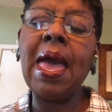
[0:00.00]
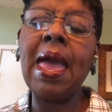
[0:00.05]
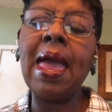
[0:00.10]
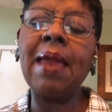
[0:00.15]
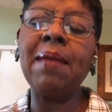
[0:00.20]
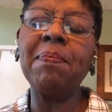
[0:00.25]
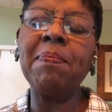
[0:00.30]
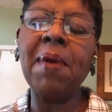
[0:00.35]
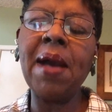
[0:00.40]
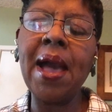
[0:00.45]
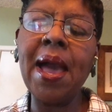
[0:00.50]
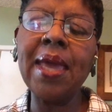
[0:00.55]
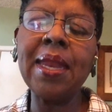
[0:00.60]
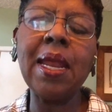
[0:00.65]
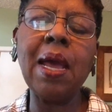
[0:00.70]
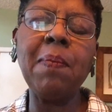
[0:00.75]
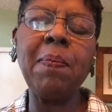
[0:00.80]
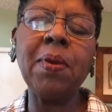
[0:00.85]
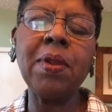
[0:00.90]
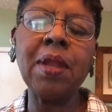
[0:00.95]
And
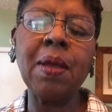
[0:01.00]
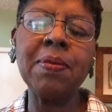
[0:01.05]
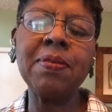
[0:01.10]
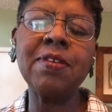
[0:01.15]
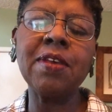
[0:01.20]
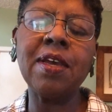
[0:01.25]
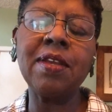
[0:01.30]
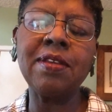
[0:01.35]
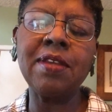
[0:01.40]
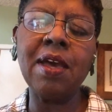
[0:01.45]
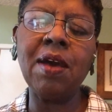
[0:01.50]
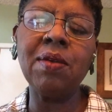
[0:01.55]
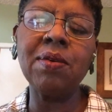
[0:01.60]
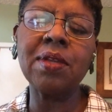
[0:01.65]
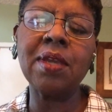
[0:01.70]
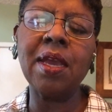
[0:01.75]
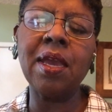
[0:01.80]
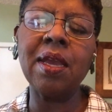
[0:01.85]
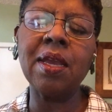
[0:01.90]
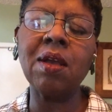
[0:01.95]
pineapple upside down
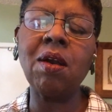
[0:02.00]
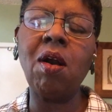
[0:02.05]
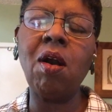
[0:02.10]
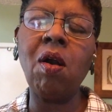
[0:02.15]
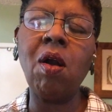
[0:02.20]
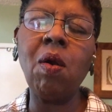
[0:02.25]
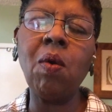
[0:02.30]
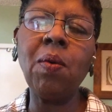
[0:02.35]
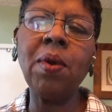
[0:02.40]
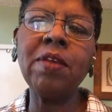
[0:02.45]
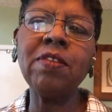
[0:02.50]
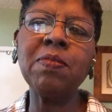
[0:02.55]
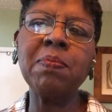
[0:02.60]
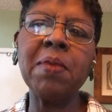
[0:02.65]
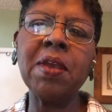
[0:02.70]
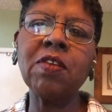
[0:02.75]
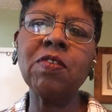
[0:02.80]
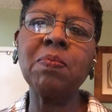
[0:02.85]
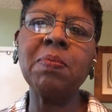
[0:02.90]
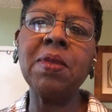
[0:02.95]
cake always
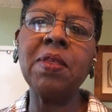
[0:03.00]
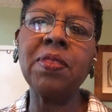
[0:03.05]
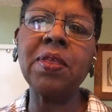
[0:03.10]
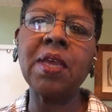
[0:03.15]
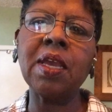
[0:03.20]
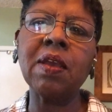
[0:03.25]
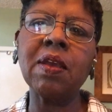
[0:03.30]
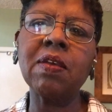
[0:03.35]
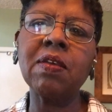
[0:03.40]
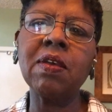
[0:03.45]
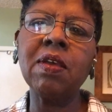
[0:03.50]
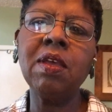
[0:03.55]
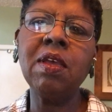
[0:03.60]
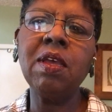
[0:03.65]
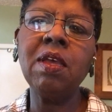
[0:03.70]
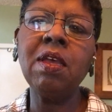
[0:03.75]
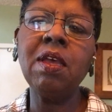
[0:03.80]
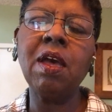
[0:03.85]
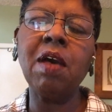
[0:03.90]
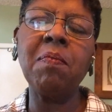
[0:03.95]
makes me think
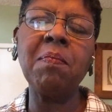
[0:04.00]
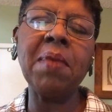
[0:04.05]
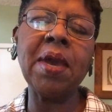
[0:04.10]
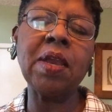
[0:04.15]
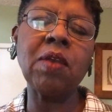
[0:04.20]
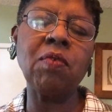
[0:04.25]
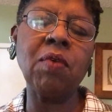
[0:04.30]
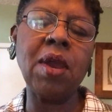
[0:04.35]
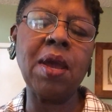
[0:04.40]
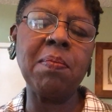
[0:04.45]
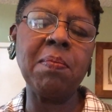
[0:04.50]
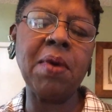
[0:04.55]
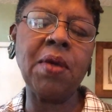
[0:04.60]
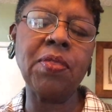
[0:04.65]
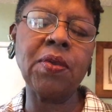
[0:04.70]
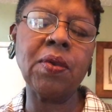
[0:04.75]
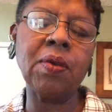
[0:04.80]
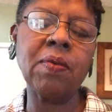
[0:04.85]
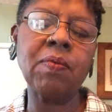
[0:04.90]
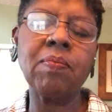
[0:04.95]
of my
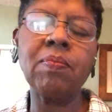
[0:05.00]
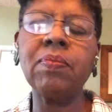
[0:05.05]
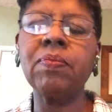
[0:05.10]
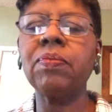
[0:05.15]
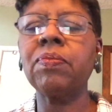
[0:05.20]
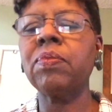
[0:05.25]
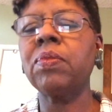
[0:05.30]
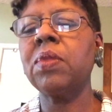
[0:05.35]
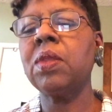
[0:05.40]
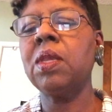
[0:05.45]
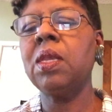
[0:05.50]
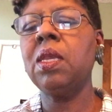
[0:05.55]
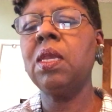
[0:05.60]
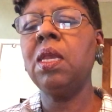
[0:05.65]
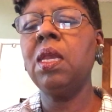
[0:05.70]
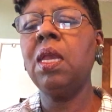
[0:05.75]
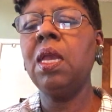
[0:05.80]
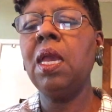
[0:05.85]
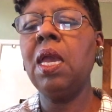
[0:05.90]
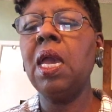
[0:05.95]
grandmother.
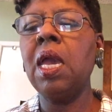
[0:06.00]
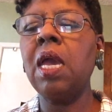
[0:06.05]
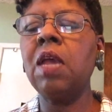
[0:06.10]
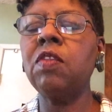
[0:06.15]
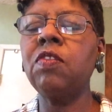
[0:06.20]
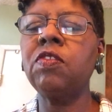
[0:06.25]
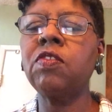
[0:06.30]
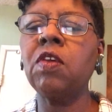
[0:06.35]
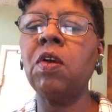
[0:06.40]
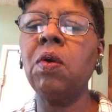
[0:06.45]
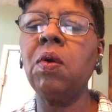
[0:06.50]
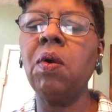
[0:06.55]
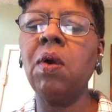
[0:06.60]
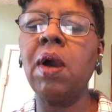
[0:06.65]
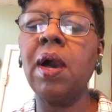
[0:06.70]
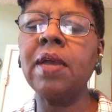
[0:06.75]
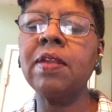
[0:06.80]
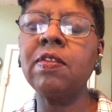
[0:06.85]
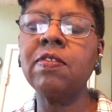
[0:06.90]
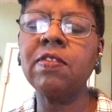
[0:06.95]
And so
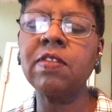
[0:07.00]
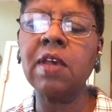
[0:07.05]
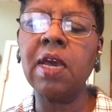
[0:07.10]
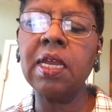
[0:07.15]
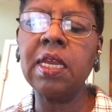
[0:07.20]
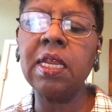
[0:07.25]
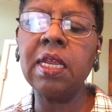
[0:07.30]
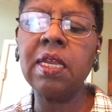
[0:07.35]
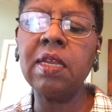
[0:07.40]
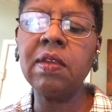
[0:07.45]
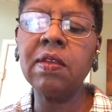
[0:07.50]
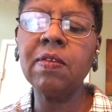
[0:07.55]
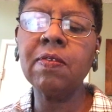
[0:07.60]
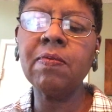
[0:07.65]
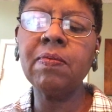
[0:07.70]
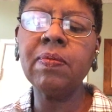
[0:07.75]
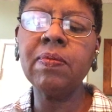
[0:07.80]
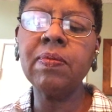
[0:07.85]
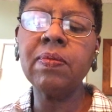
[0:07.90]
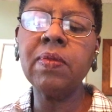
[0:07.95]
I decided
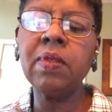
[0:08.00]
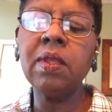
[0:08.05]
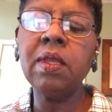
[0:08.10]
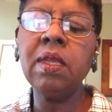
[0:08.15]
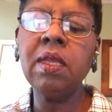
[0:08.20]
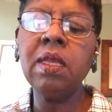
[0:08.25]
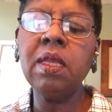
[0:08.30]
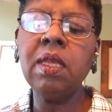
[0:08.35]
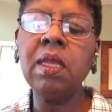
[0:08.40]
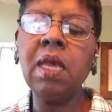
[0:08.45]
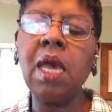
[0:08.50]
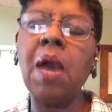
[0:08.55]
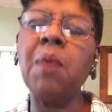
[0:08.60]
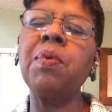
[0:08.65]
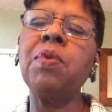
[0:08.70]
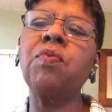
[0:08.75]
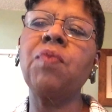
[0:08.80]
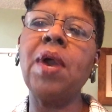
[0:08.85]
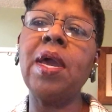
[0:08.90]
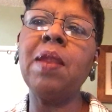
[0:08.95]
I
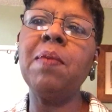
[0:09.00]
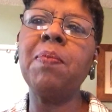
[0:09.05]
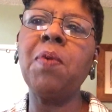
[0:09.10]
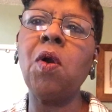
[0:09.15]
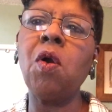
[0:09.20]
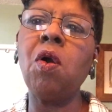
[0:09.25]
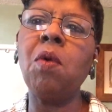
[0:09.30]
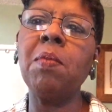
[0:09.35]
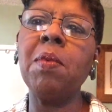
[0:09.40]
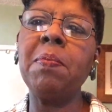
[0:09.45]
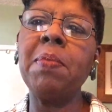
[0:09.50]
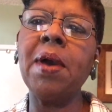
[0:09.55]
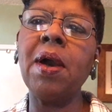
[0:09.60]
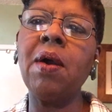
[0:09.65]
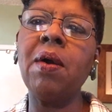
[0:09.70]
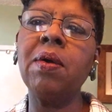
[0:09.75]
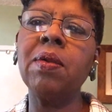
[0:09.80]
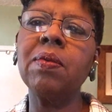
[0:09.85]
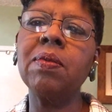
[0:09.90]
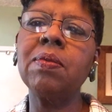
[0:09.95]
would write a poem
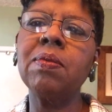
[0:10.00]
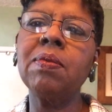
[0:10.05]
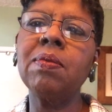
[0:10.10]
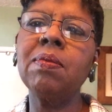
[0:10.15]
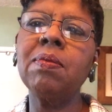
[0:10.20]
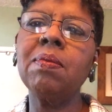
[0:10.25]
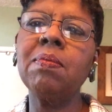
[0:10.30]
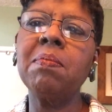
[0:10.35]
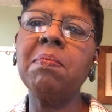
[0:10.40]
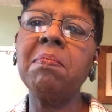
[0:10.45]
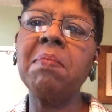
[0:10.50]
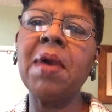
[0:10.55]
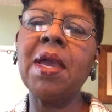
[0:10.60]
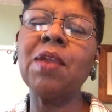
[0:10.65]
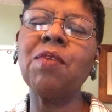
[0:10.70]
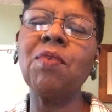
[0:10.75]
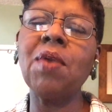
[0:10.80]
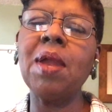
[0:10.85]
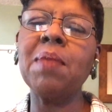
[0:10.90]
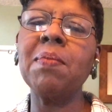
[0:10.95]
about my
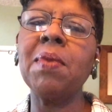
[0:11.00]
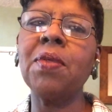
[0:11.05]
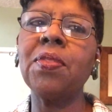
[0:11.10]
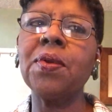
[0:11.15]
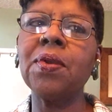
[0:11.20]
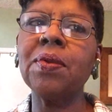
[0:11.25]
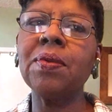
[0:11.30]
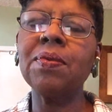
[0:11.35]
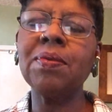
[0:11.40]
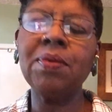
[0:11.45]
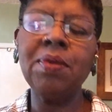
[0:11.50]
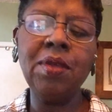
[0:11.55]
grandmother,